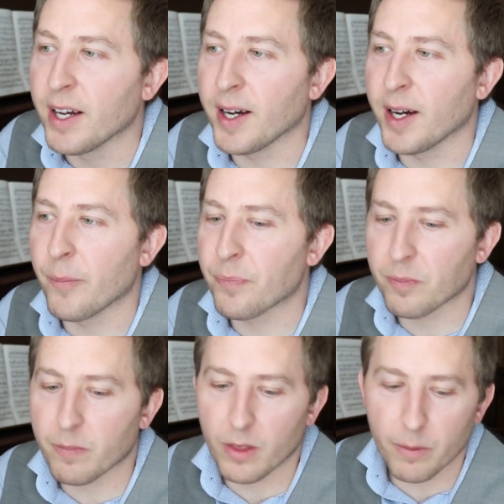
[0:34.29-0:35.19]
Um,
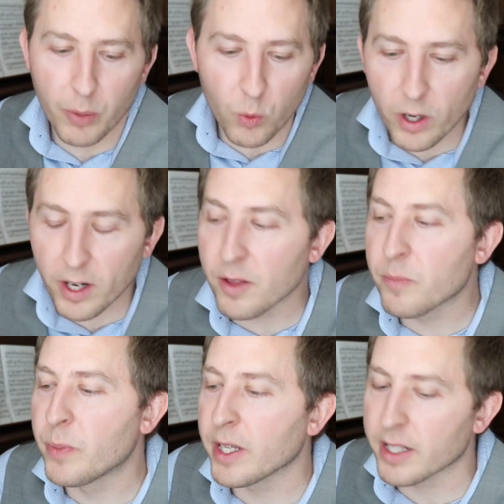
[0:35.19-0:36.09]
but one of the
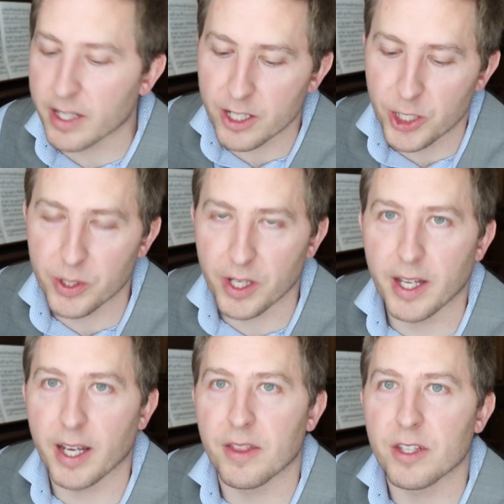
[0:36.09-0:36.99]
big issues, I
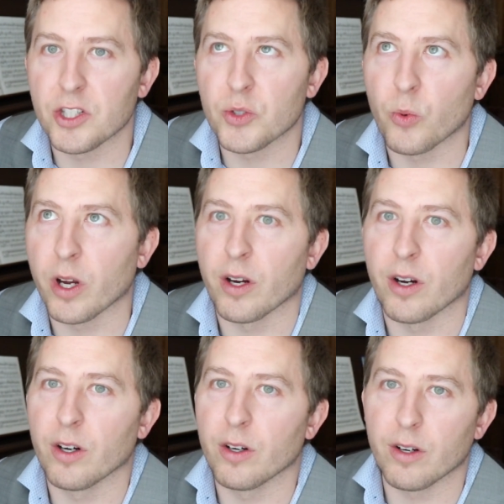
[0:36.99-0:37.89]
think, and this is
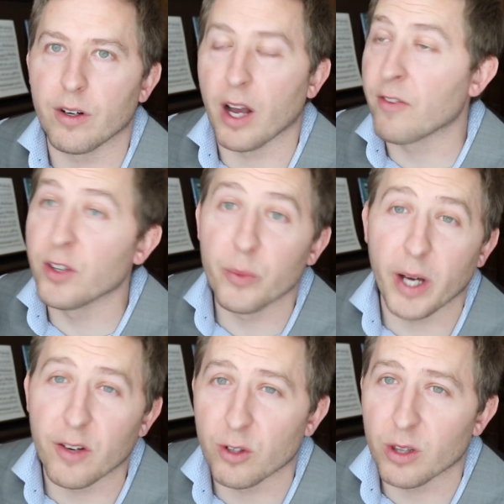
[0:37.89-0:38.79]
where I feel
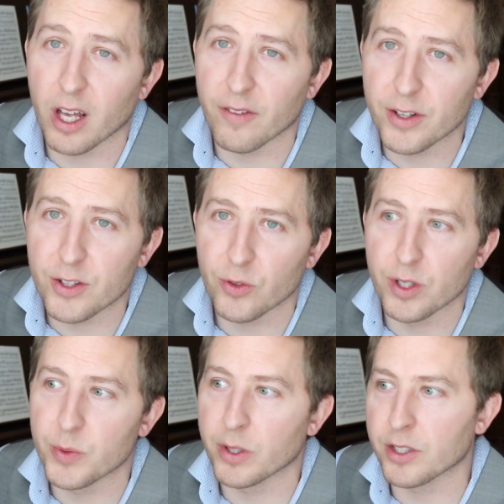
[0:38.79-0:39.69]
bad for a lot of
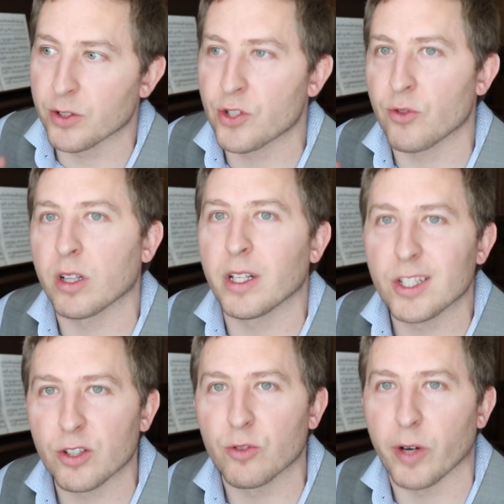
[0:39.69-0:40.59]
industries because they're struggling
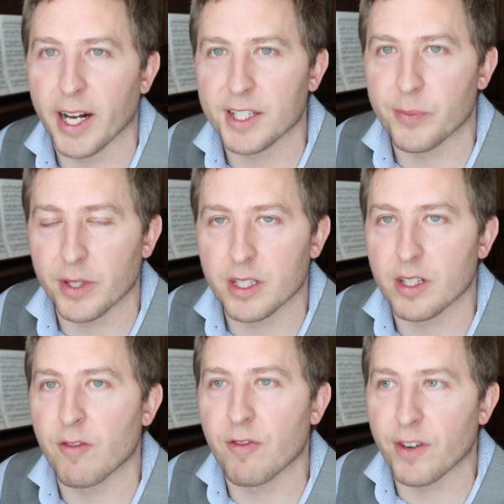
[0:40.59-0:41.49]
to grasp this
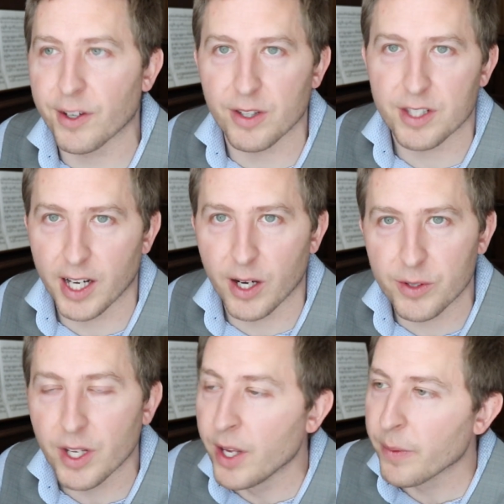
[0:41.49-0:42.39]
and figure this out.